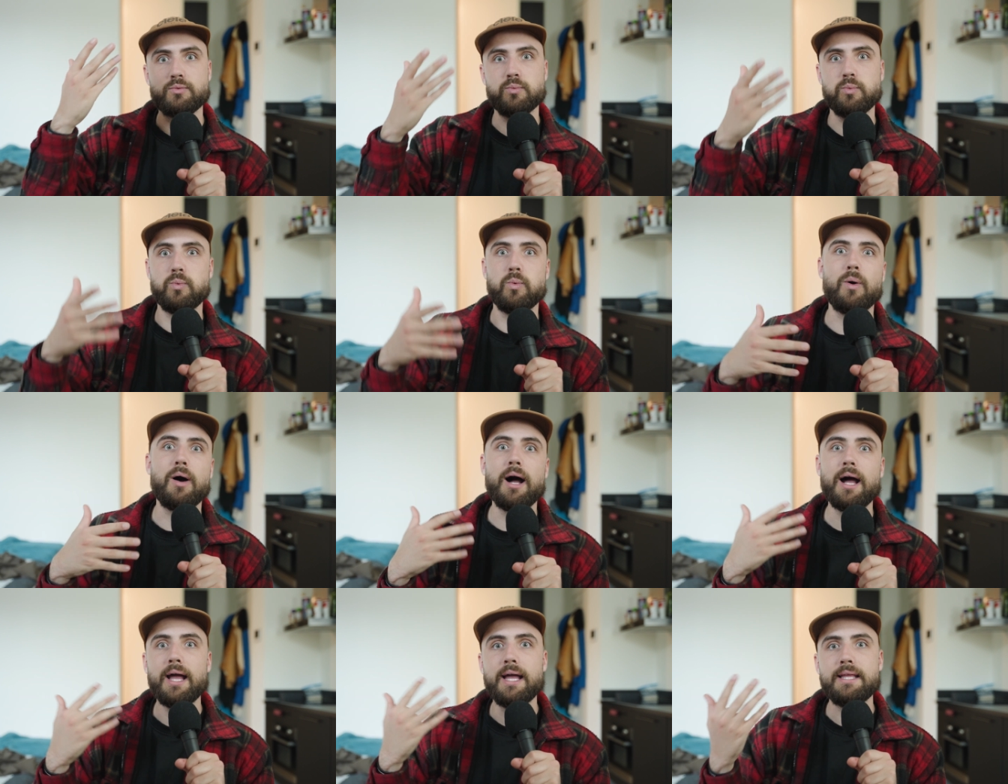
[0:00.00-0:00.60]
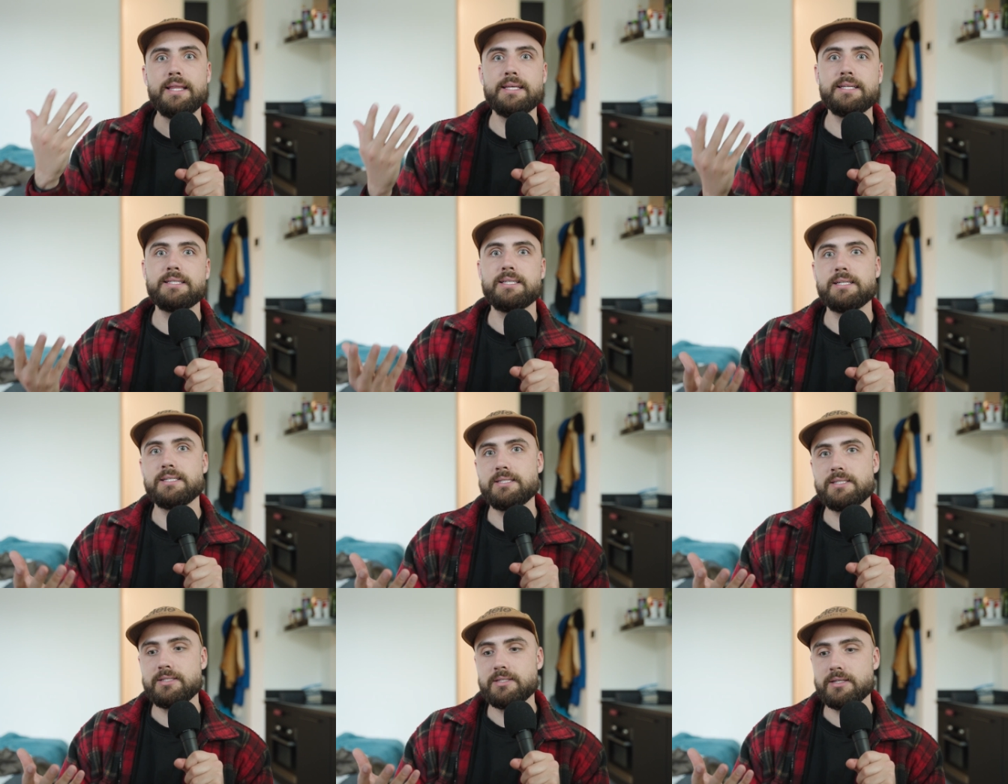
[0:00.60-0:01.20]
why this
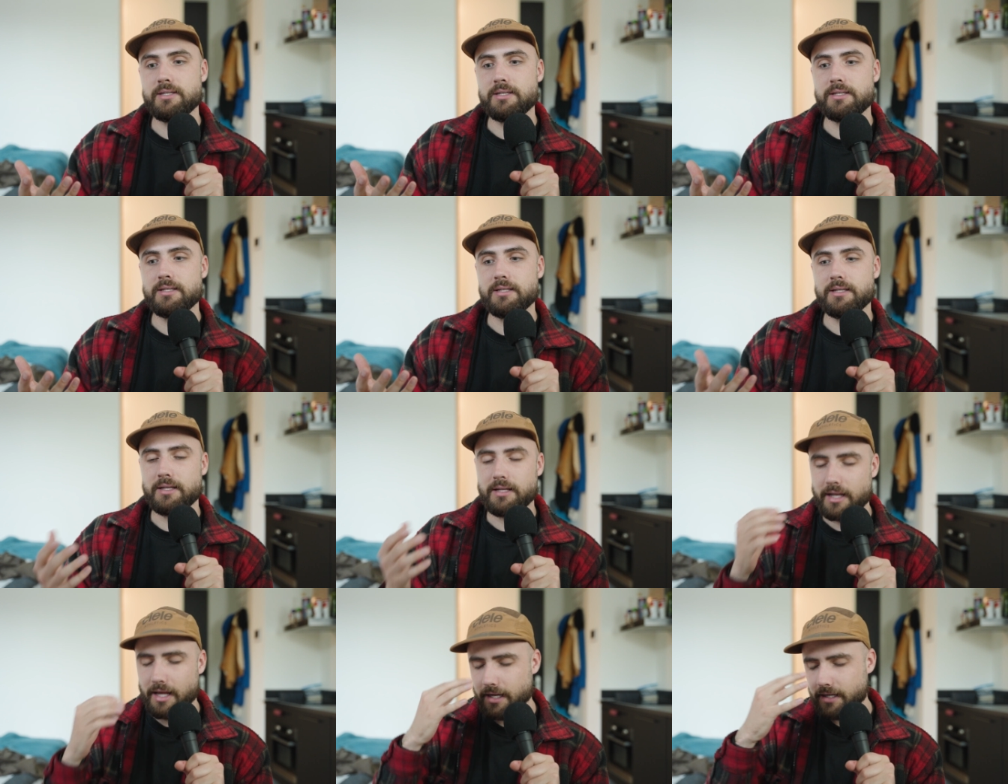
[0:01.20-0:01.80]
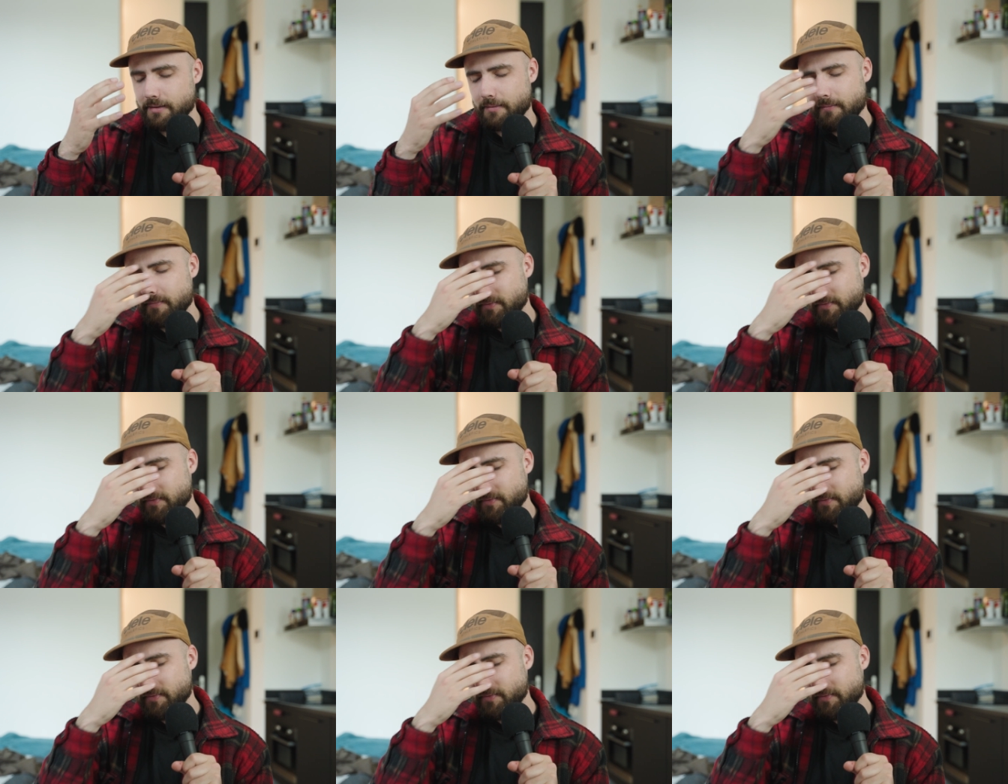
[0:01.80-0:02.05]
is like.